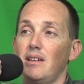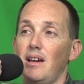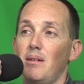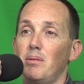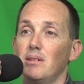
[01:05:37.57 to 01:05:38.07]

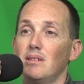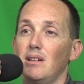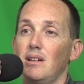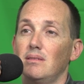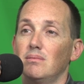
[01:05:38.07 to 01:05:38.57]
Yeah, but
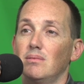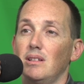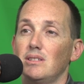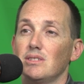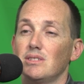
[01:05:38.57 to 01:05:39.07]

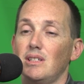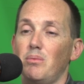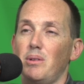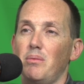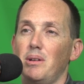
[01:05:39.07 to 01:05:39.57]
let's just
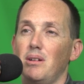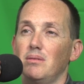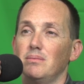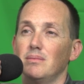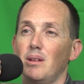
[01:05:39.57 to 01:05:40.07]
say we're
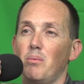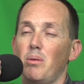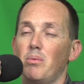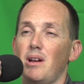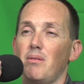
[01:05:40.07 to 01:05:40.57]

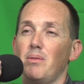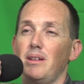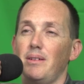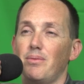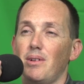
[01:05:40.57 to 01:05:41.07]
not
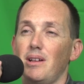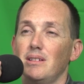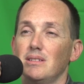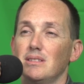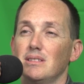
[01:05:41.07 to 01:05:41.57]
really
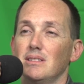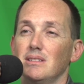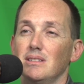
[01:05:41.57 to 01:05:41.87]
friends.